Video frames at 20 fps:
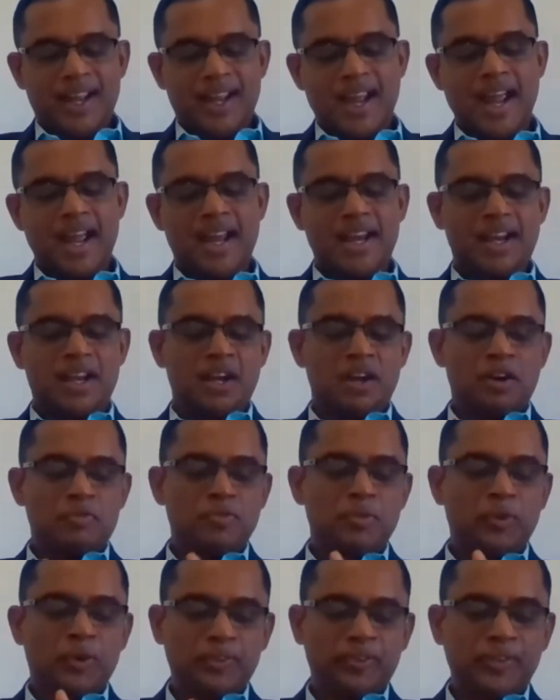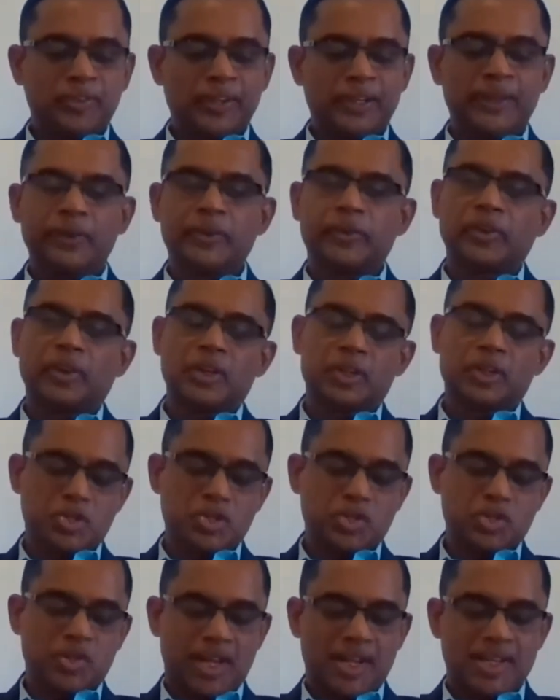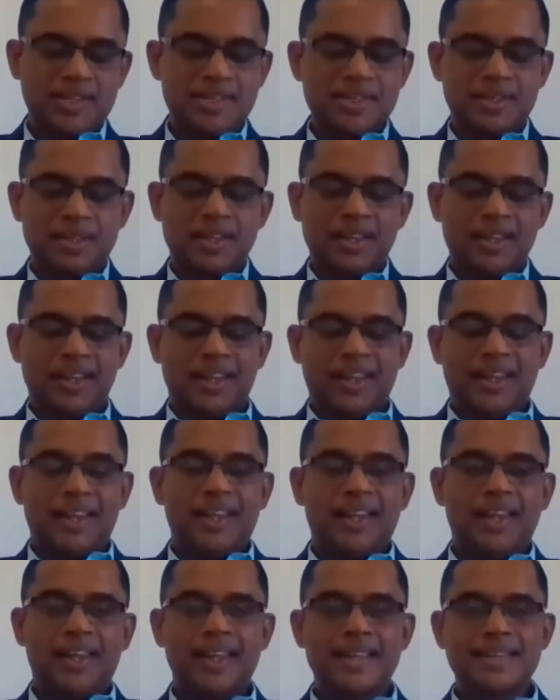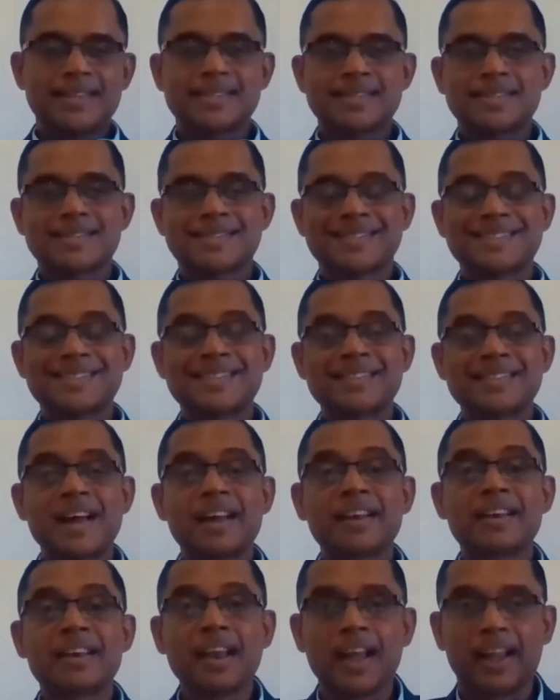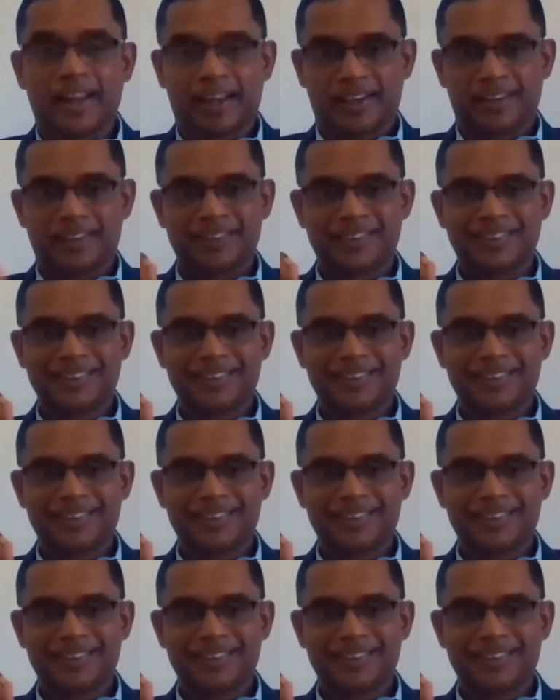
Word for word: And fourth solution to stress is sunlight.